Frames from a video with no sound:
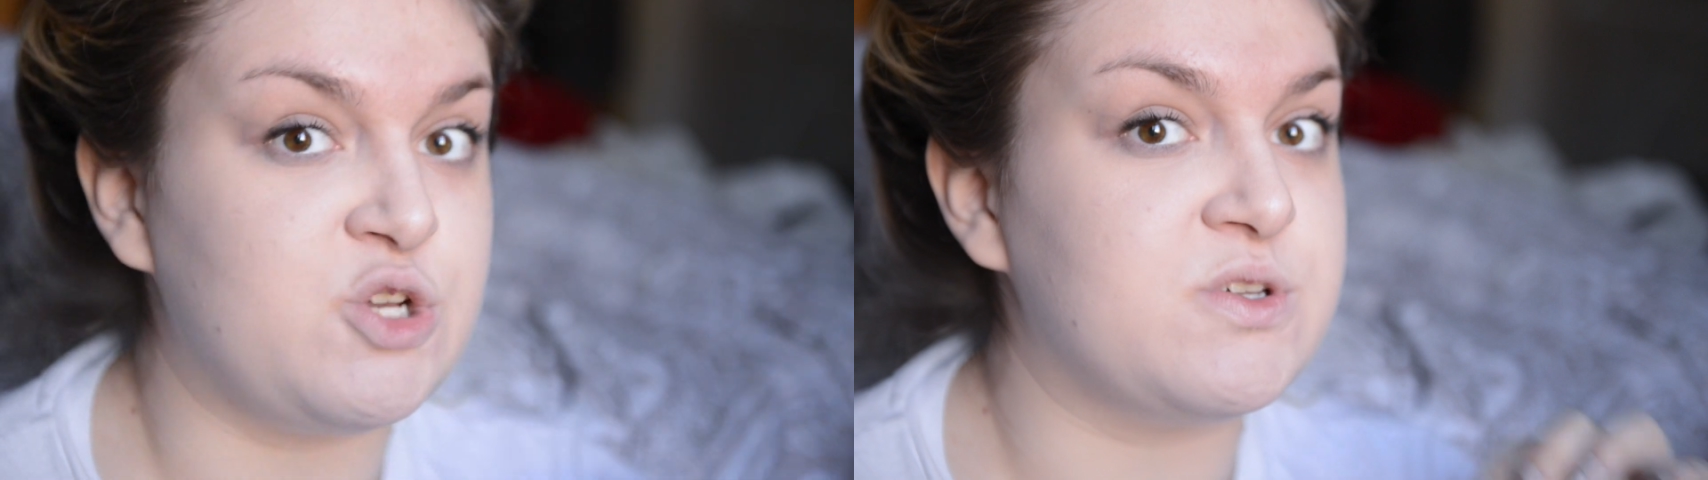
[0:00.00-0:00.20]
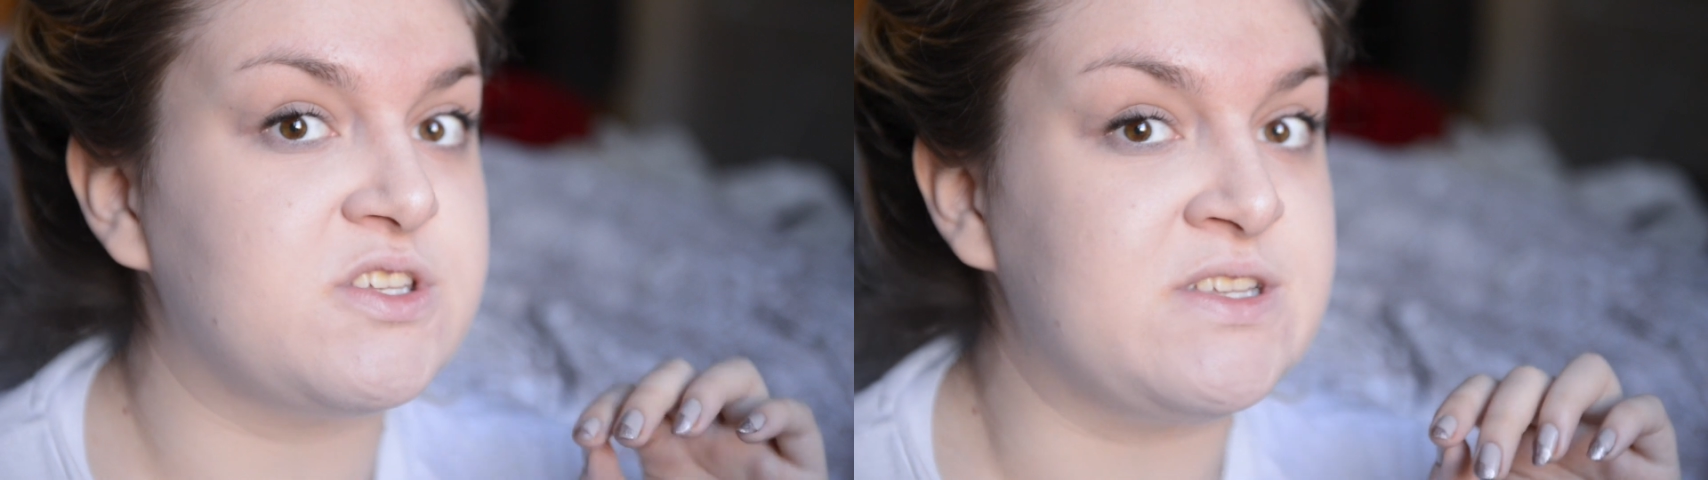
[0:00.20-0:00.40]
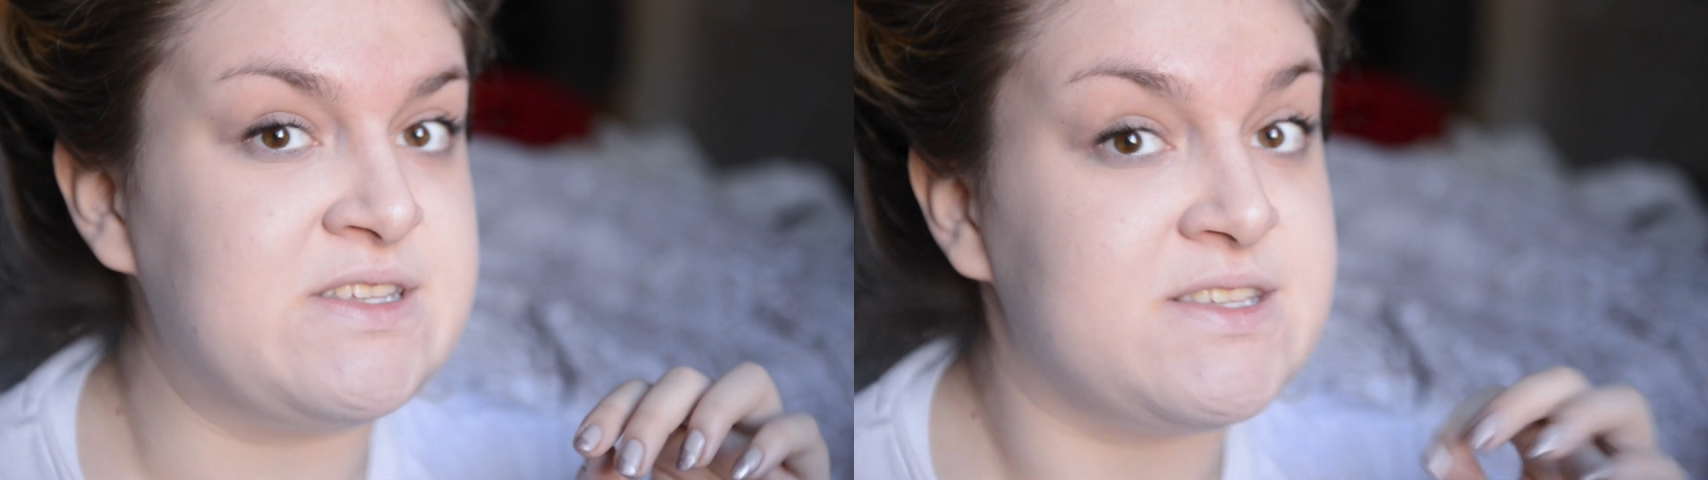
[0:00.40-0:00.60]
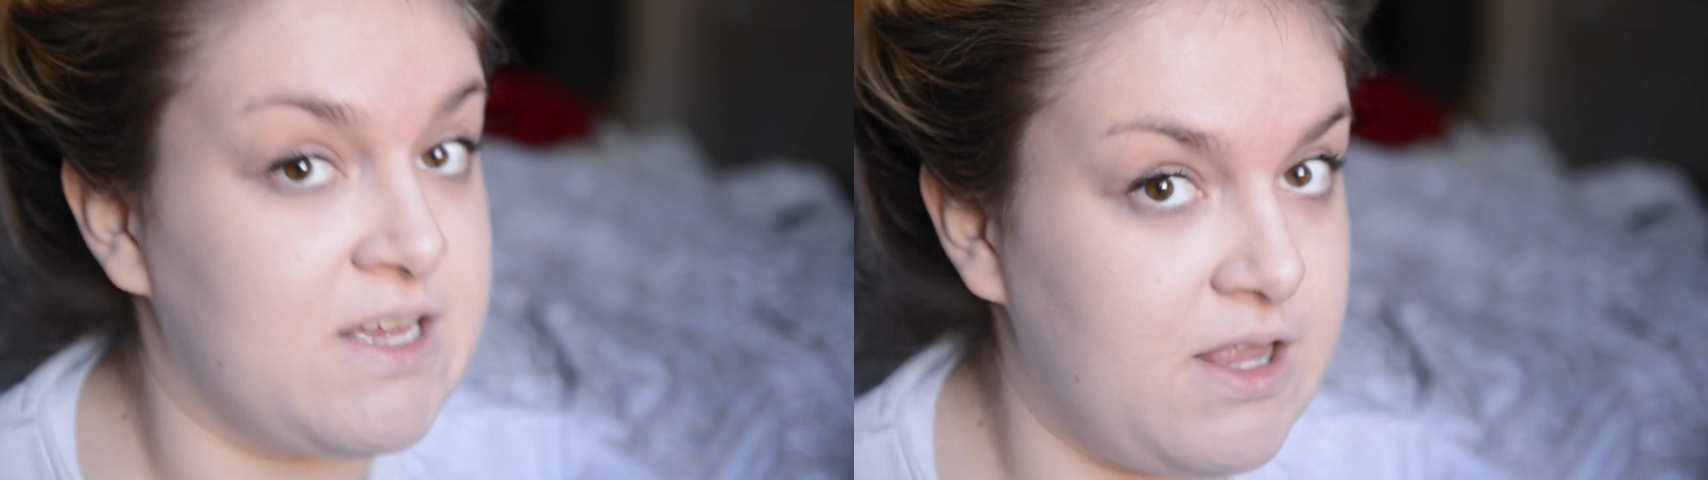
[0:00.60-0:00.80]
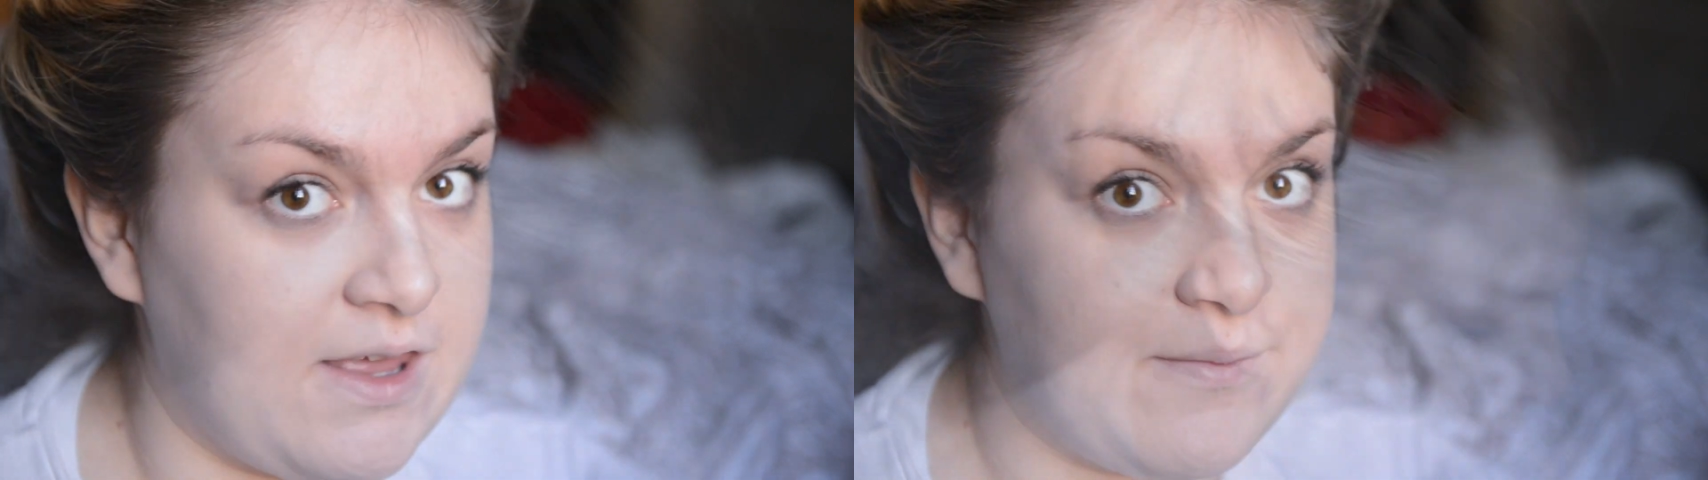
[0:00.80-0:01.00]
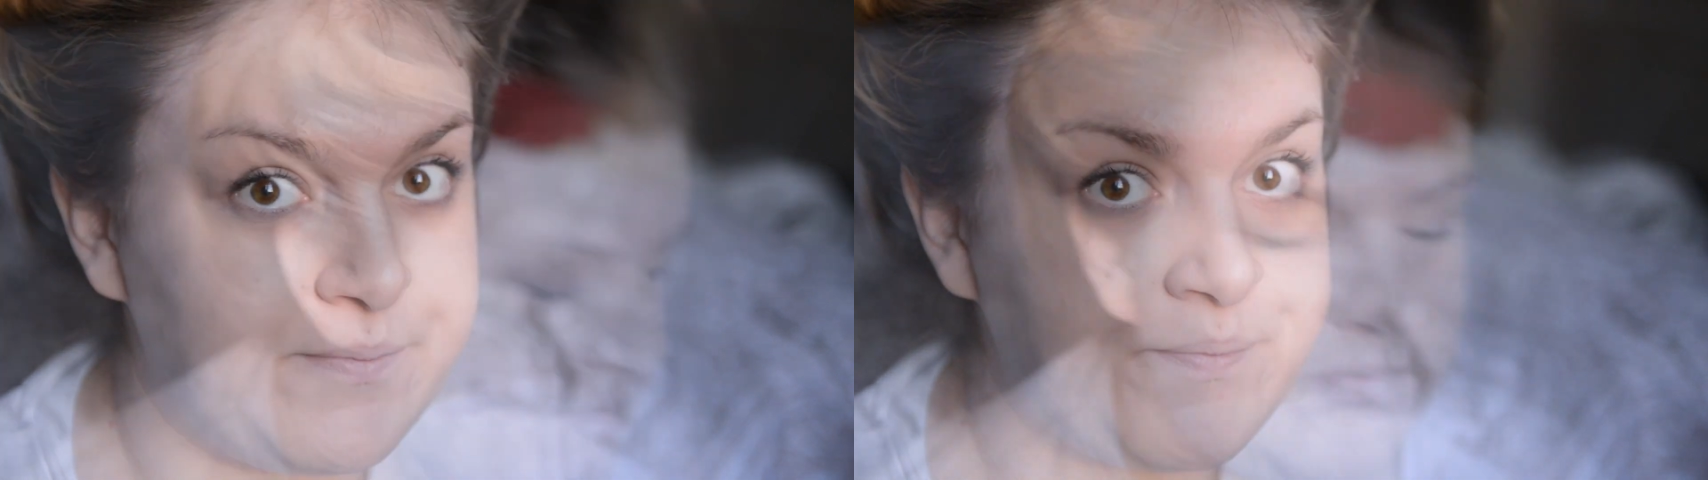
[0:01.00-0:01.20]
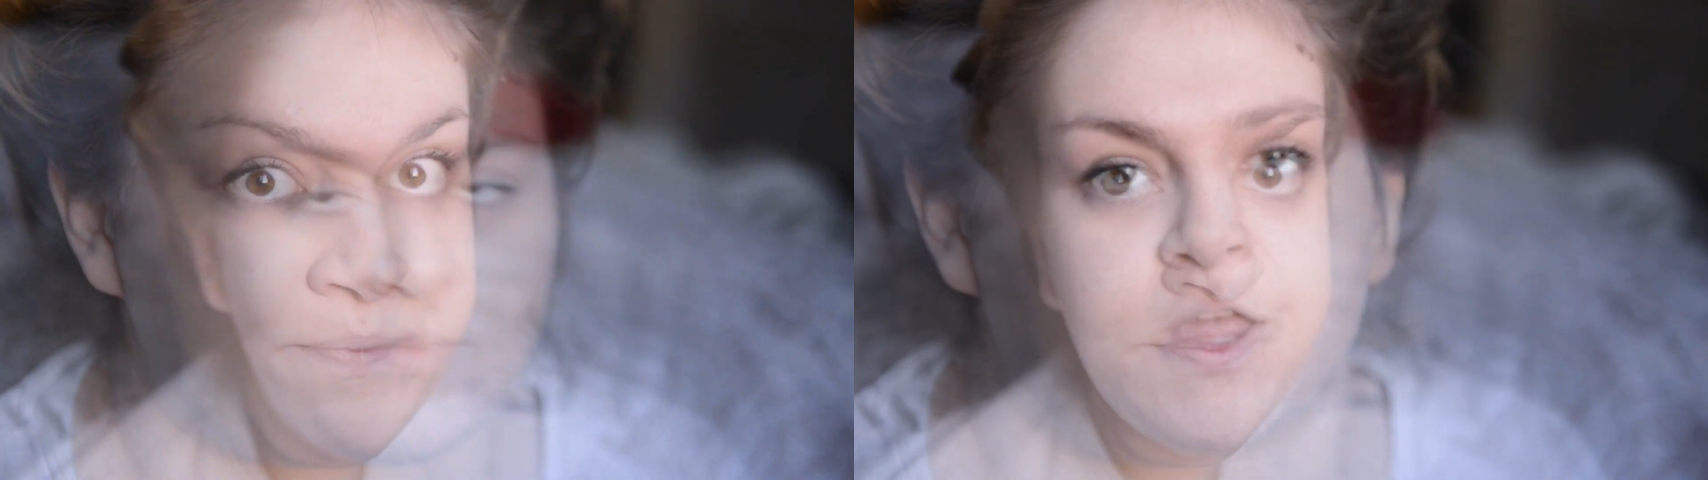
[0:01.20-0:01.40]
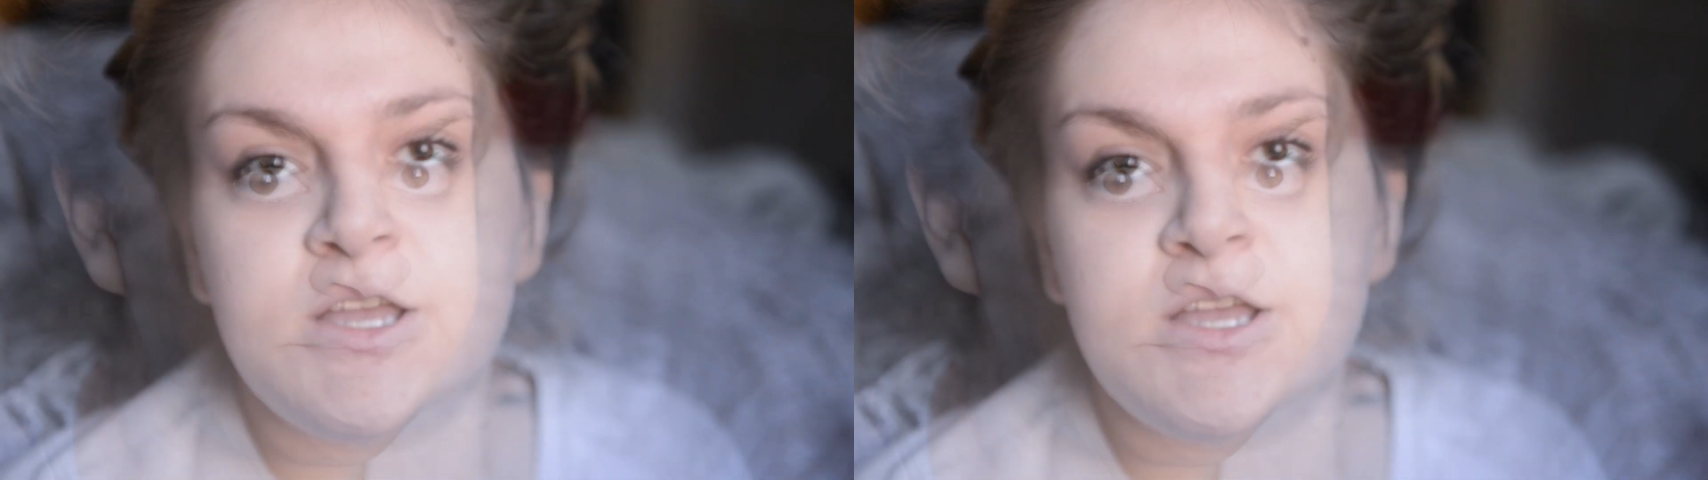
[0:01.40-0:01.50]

do is conceal them.